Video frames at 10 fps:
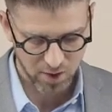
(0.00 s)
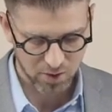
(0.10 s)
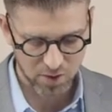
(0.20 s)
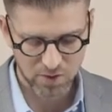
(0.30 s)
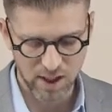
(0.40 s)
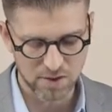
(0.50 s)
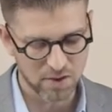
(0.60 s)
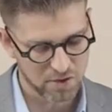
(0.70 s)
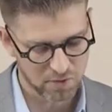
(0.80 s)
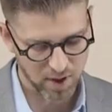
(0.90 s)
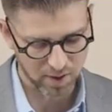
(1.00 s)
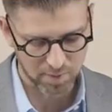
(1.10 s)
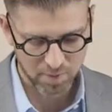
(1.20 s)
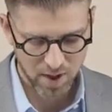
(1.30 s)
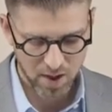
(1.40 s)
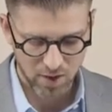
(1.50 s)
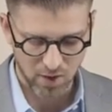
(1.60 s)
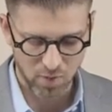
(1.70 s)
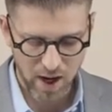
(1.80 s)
just as it is written the